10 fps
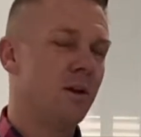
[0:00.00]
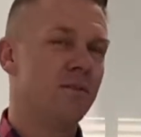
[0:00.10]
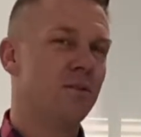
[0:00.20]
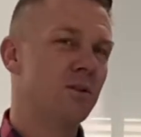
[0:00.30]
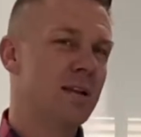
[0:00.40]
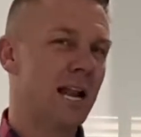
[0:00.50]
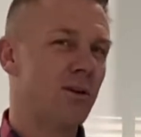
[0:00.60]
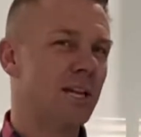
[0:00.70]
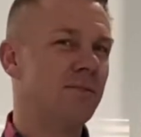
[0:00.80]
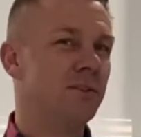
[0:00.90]
food
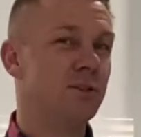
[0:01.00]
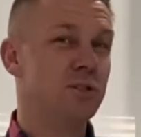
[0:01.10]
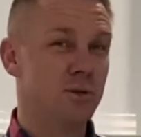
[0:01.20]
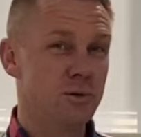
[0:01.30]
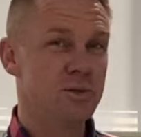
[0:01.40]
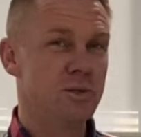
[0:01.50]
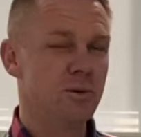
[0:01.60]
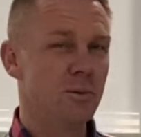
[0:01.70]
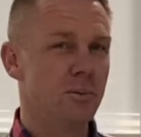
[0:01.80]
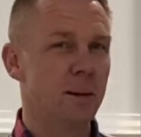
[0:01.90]
colouring if you choose
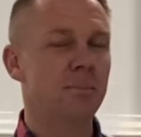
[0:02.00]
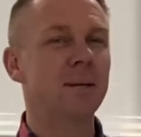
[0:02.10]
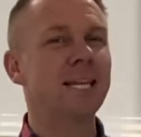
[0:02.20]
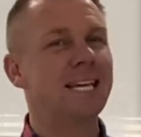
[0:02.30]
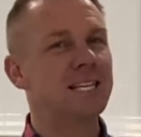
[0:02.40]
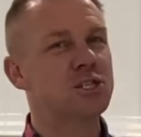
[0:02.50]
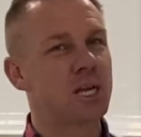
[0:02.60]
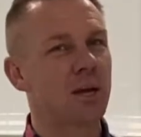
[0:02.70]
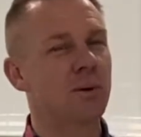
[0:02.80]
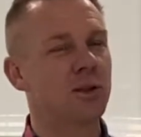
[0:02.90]
to, but please
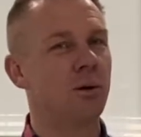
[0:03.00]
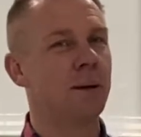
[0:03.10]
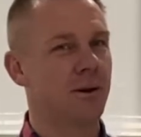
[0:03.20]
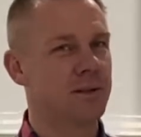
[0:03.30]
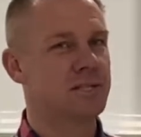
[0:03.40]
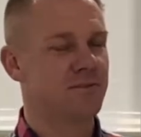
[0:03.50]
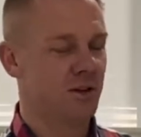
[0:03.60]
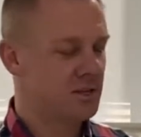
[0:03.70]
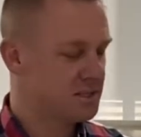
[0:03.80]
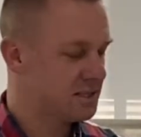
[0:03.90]
check with your parents
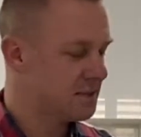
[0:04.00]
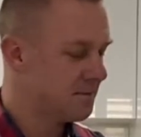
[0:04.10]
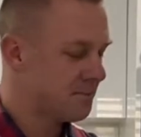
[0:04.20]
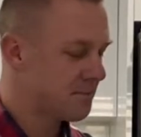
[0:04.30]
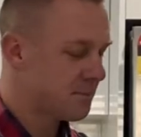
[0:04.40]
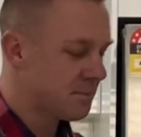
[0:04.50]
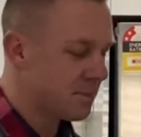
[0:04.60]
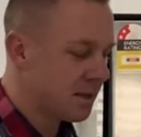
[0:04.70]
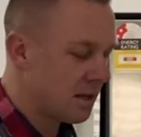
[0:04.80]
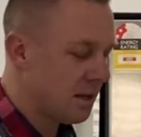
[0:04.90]
first.
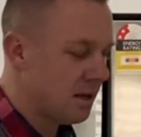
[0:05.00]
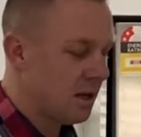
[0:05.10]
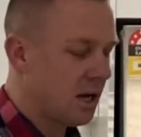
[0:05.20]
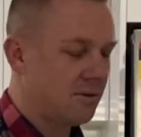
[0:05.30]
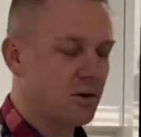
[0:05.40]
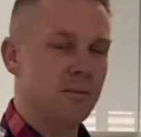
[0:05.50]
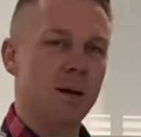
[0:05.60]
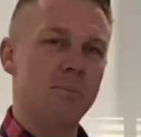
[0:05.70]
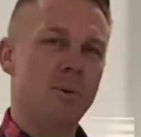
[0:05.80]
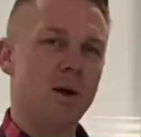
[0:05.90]
I've got
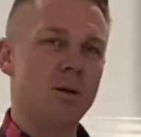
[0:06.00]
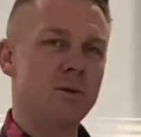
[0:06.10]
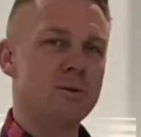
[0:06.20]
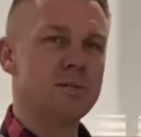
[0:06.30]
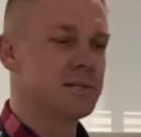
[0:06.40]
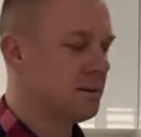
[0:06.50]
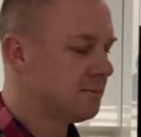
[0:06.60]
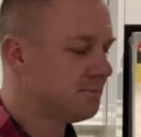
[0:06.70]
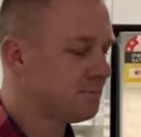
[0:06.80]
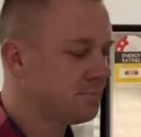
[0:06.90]
my bowls,
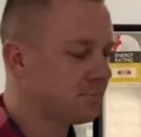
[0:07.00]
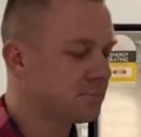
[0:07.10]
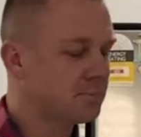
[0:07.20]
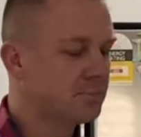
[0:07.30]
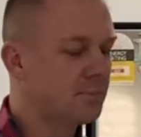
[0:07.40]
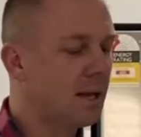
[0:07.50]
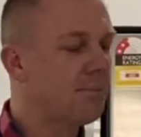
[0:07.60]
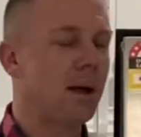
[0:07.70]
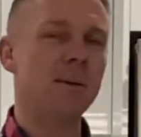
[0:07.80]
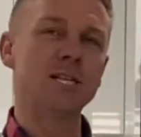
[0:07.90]

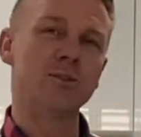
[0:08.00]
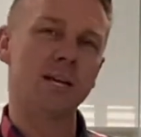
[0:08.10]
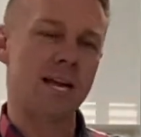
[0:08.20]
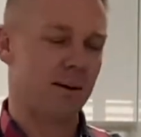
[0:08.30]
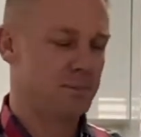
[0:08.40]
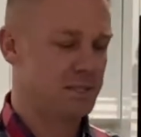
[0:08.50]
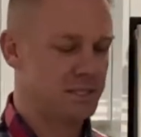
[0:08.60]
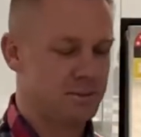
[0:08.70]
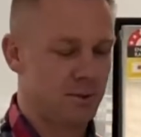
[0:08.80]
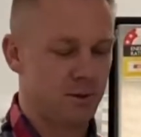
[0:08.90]
my measuring cups and
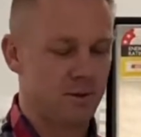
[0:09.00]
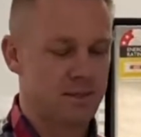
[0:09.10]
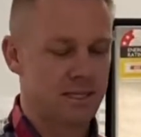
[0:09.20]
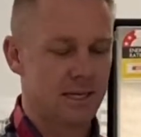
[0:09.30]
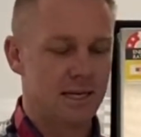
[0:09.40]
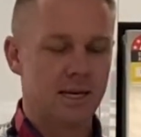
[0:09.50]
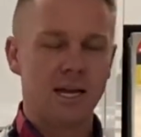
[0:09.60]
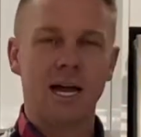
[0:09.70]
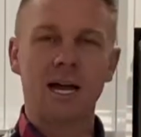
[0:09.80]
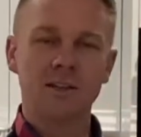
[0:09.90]
spoons,
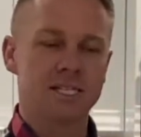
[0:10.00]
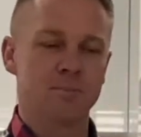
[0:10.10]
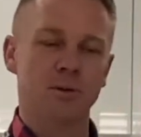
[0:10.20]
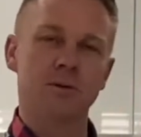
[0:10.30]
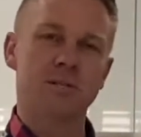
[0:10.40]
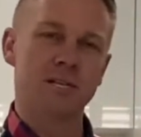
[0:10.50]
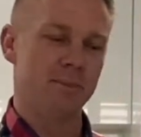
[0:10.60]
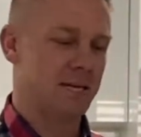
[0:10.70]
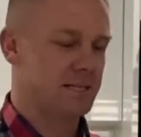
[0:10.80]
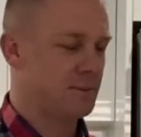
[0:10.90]
other spoons to
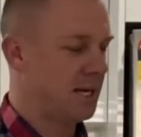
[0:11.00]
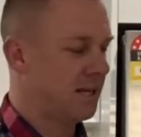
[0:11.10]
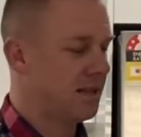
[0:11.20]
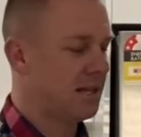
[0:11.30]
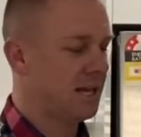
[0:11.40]
mix with,